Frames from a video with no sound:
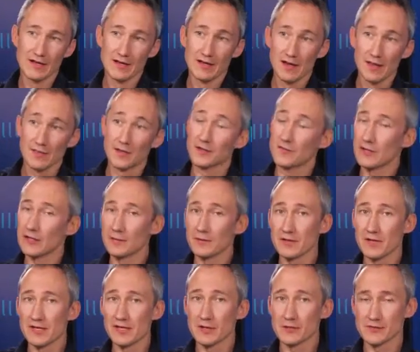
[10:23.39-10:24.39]
the development
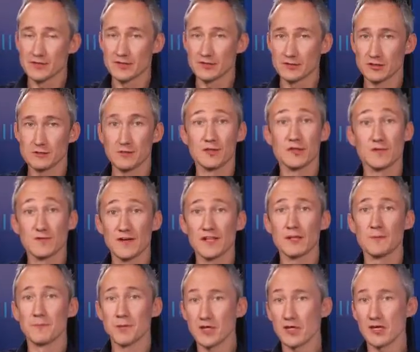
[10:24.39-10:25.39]
ecosystem, the
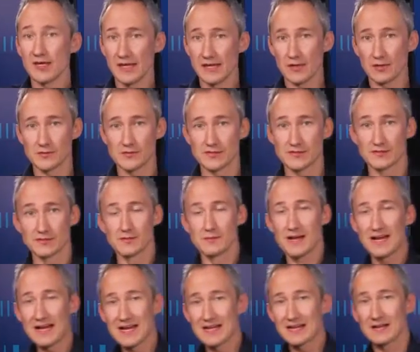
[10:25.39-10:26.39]
developer ecosystem,
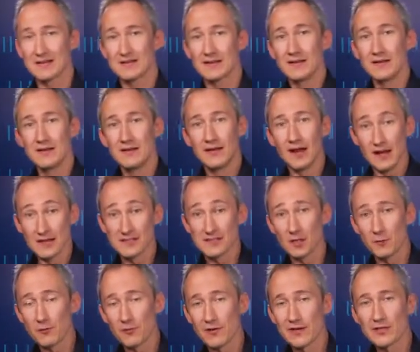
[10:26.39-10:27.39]
and IT
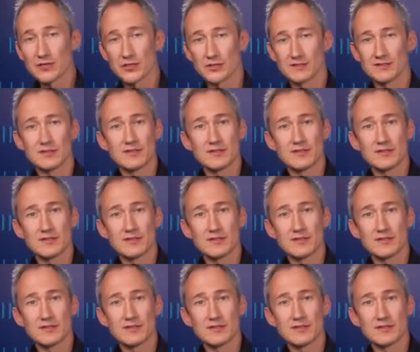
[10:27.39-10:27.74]
operations.